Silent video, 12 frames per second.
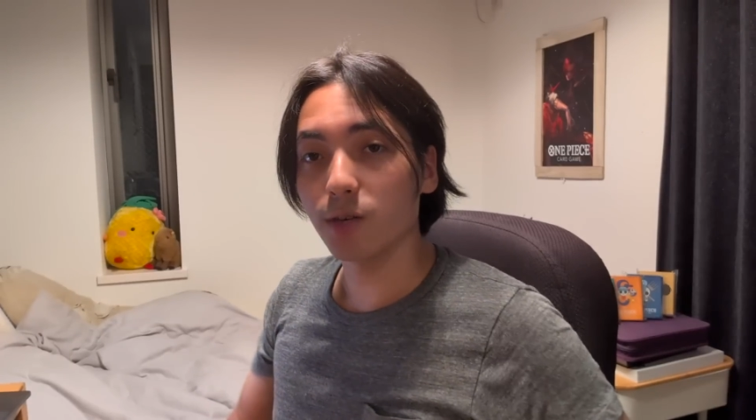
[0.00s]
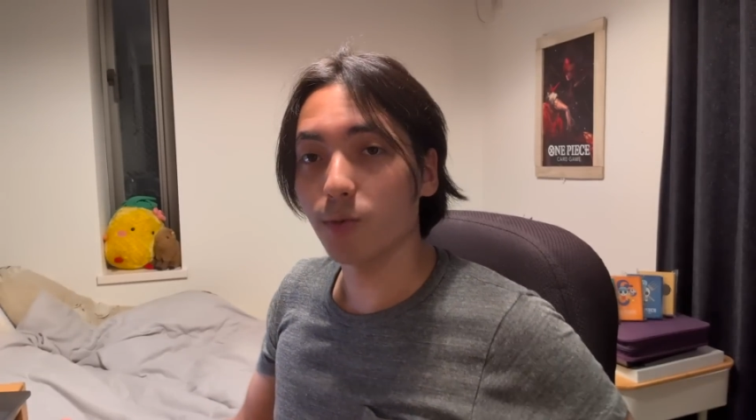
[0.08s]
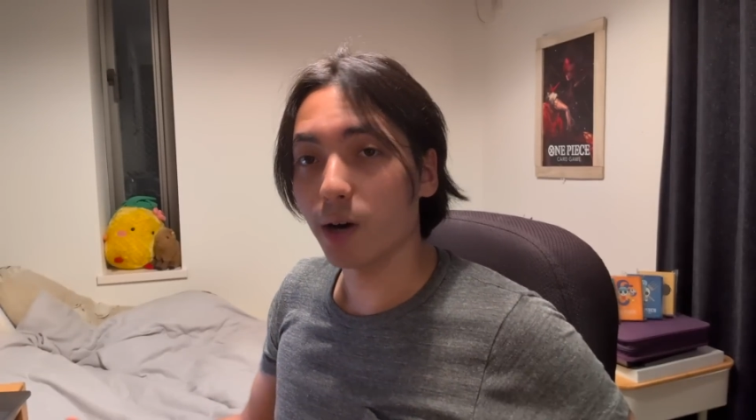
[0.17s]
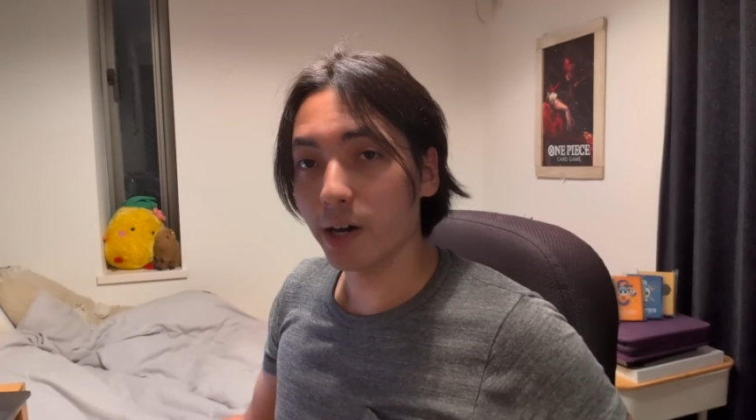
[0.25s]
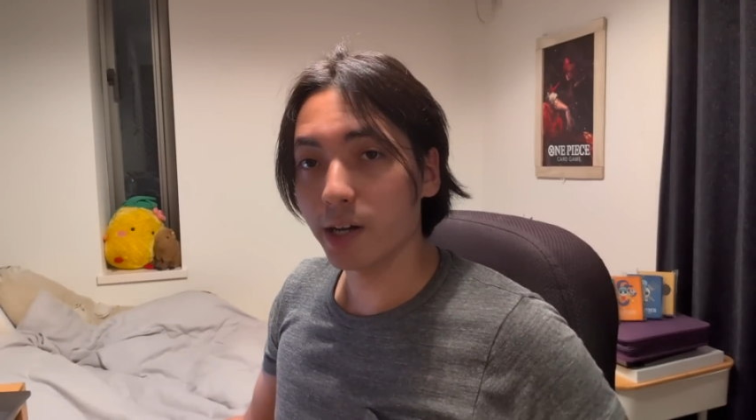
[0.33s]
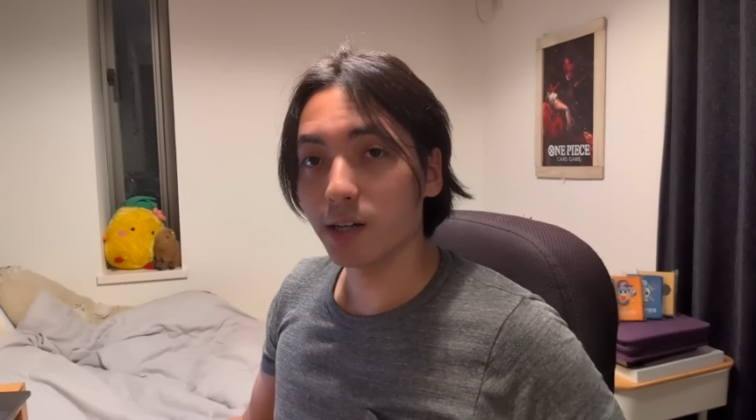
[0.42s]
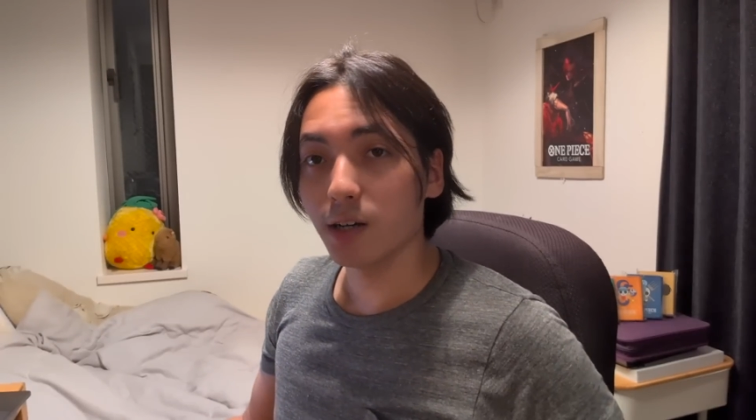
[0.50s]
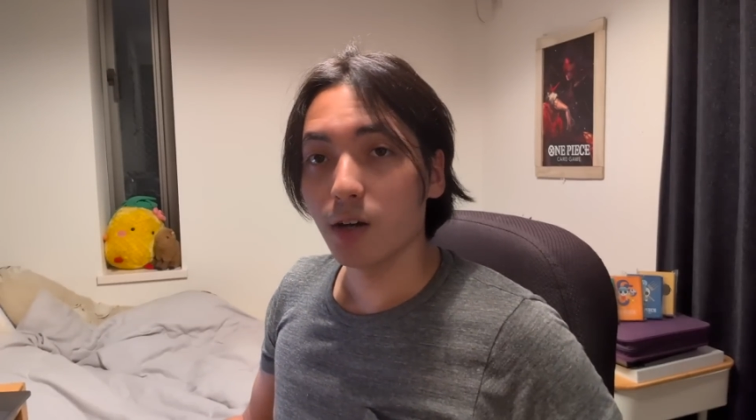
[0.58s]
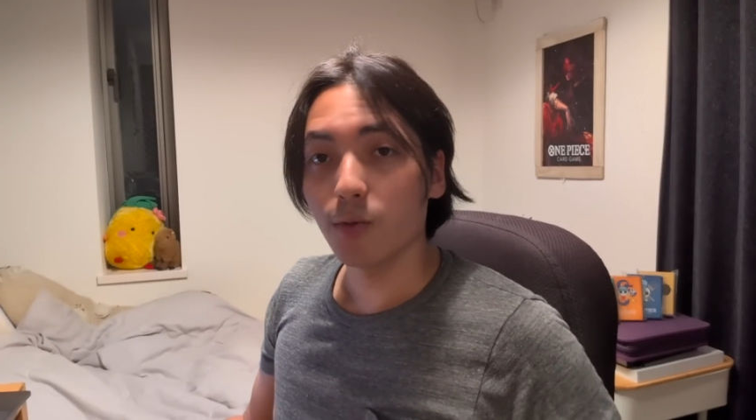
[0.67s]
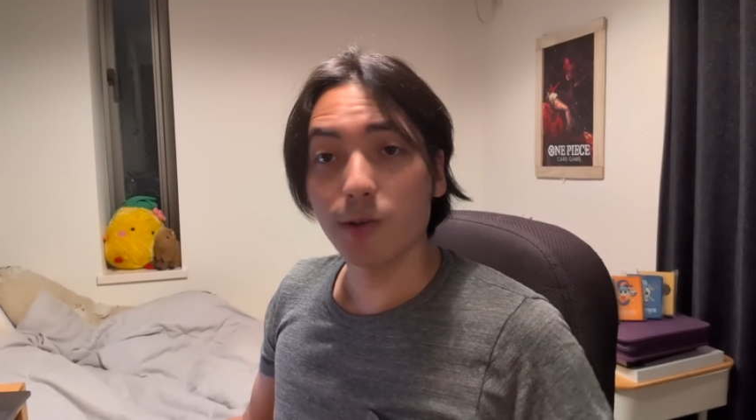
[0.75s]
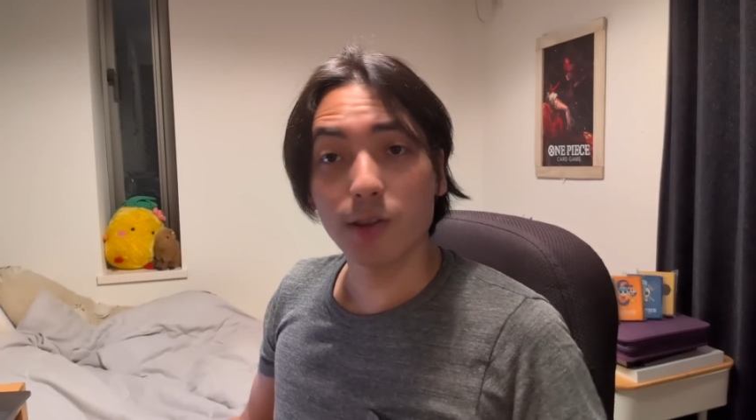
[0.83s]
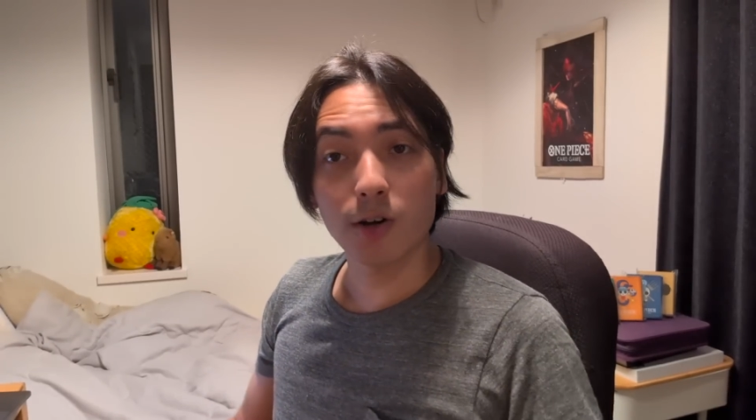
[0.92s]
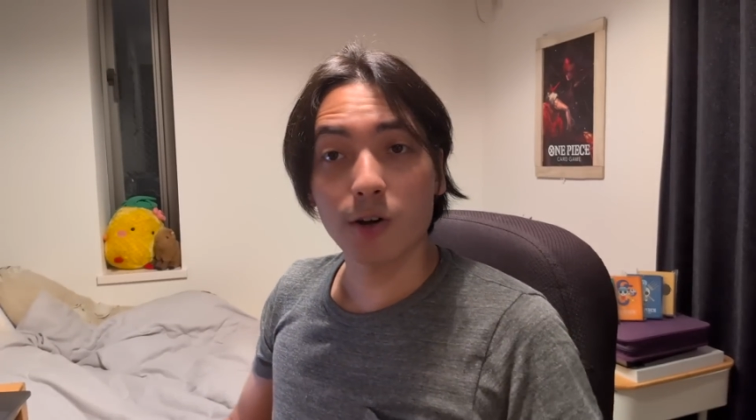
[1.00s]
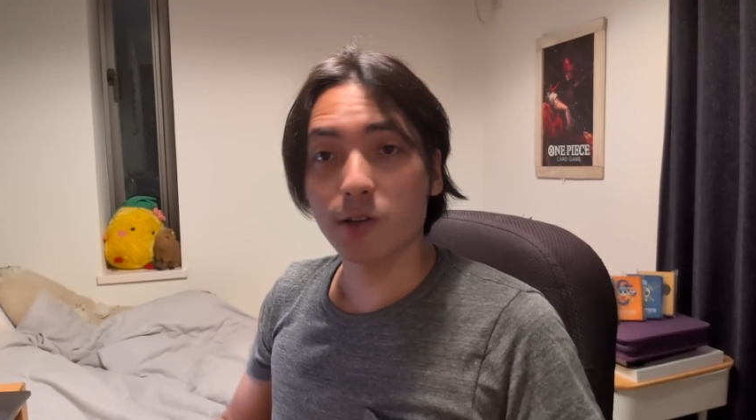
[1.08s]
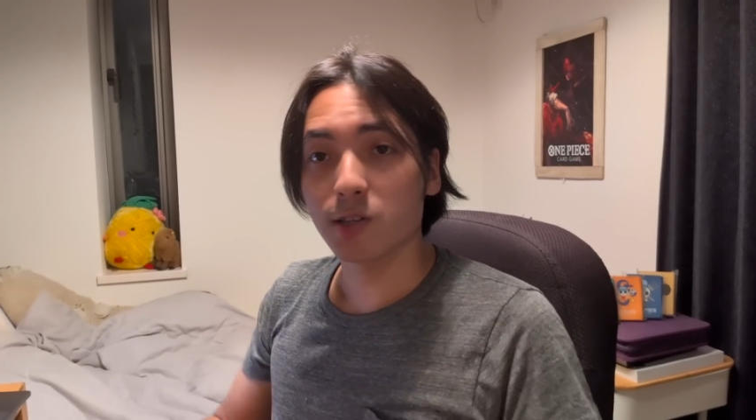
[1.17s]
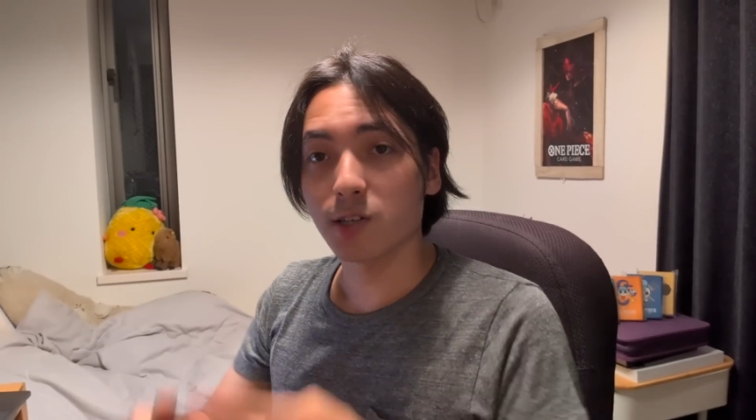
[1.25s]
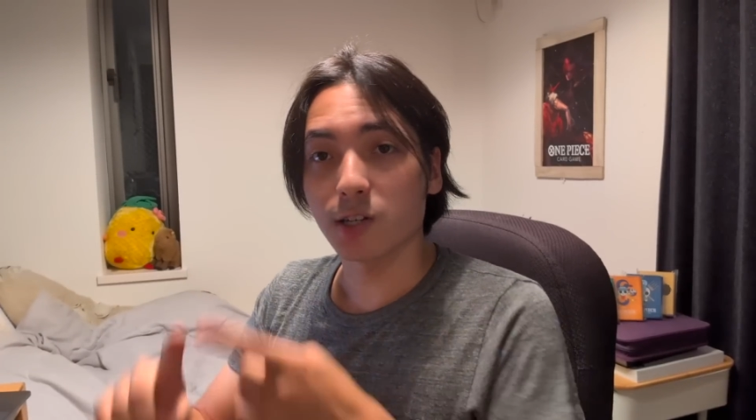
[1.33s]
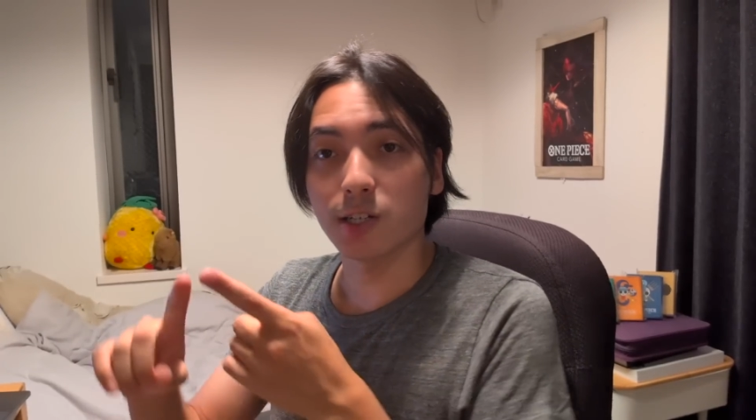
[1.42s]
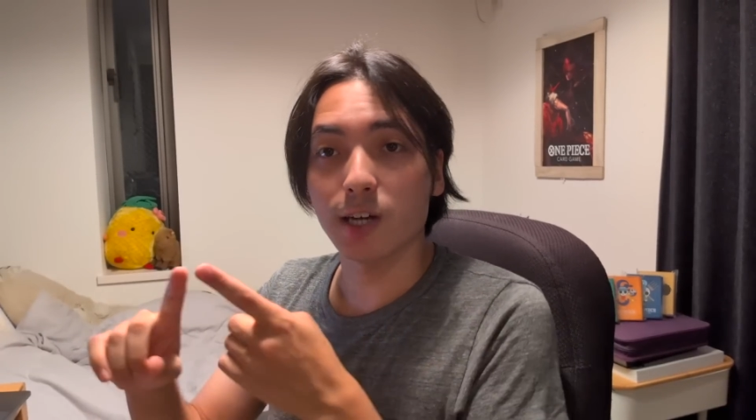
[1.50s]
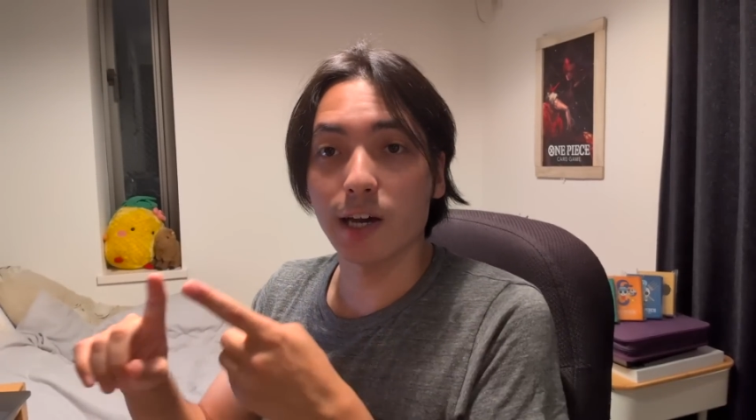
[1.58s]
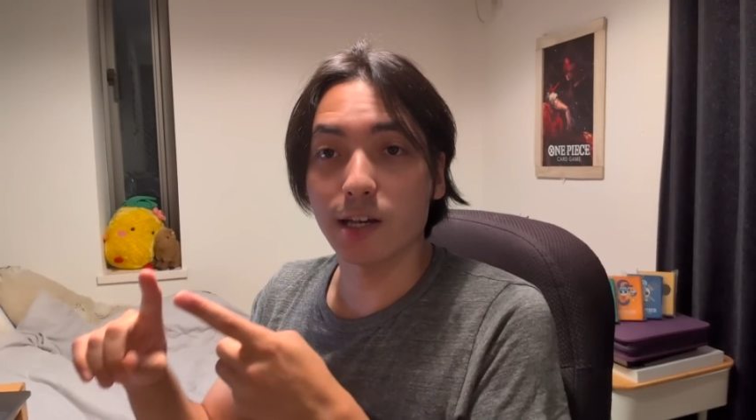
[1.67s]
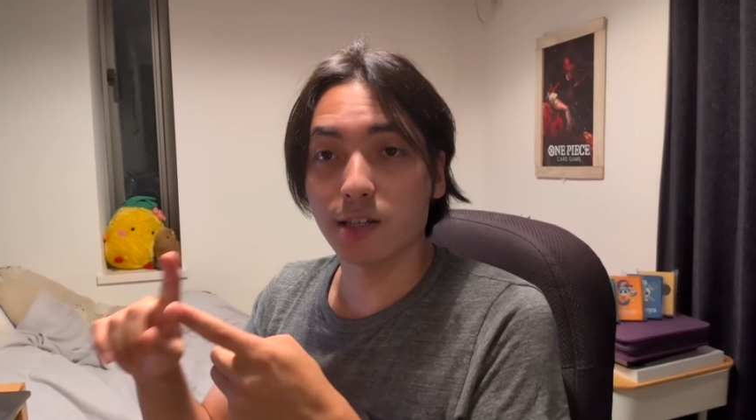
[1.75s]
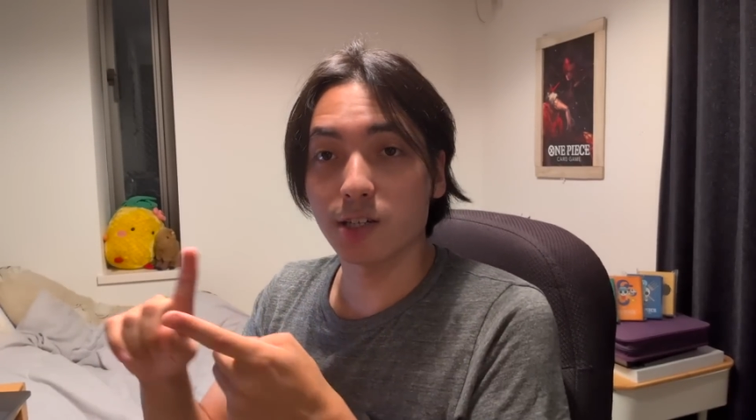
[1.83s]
wide with cards such as